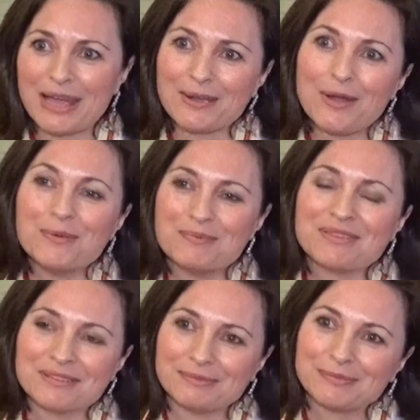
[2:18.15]
I hope
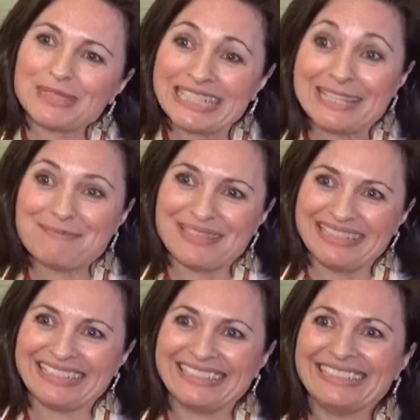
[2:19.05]
that we keep
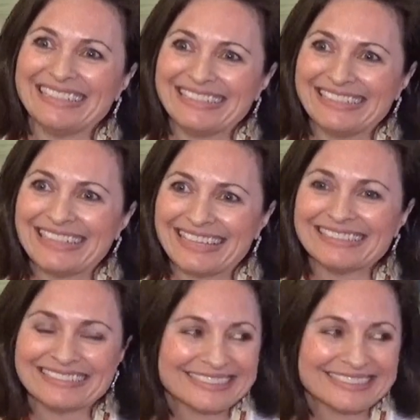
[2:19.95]
it. Yeah.